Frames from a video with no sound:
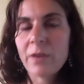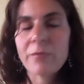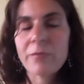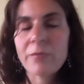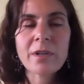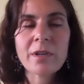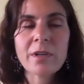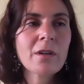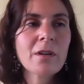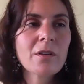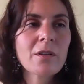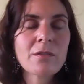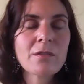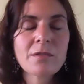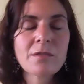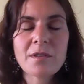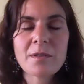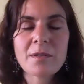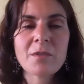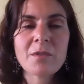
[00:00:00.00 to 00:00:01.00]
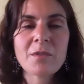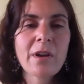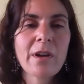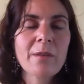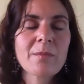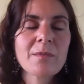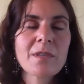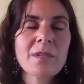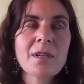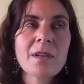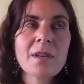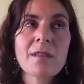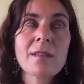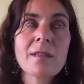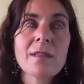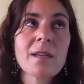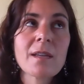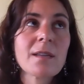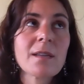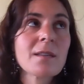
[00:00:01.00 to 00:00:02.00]
I read articles sometimes and I
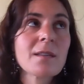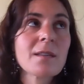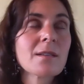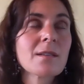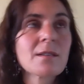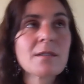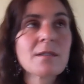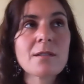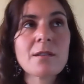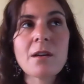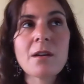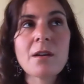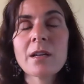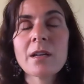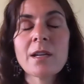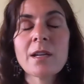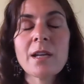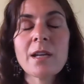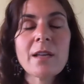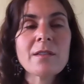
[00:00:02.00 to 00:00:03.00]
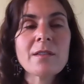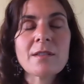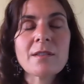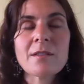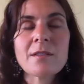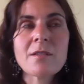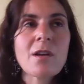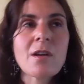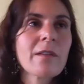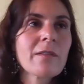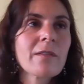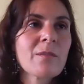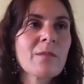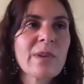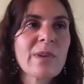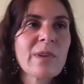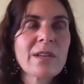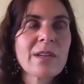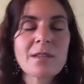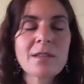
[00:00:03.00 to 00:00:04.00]
think this is not
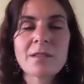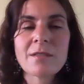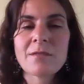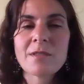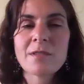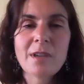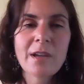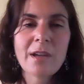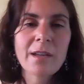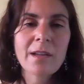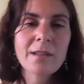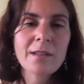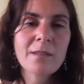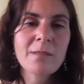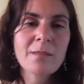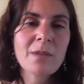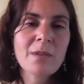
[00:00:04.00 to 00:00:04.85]
the basis of science.